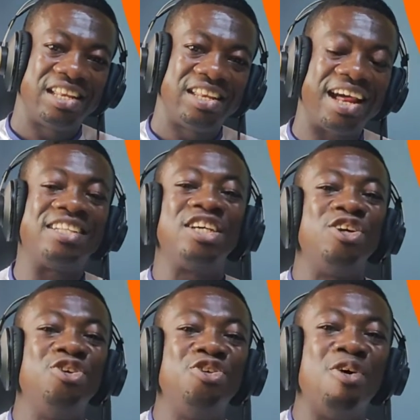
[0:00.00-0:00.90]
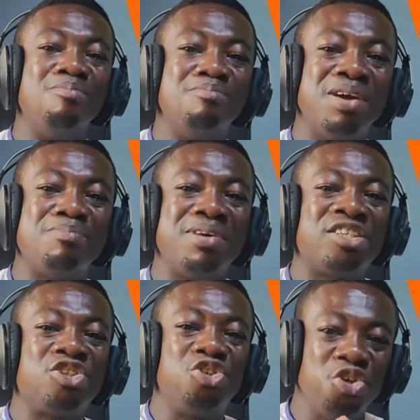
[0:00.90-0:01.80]
that,
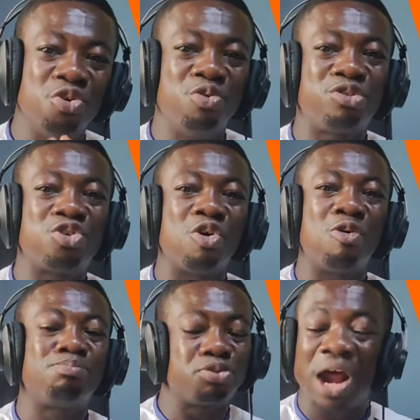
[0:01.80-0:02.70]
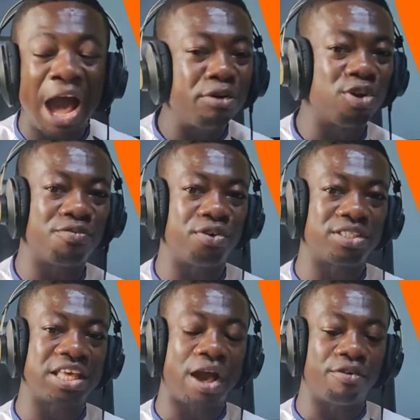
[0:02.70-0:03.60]
makes you so proud of
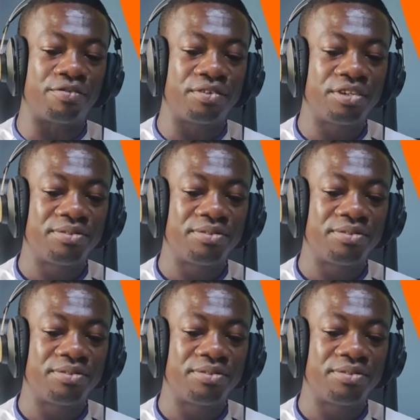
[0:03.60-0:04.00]
yourself?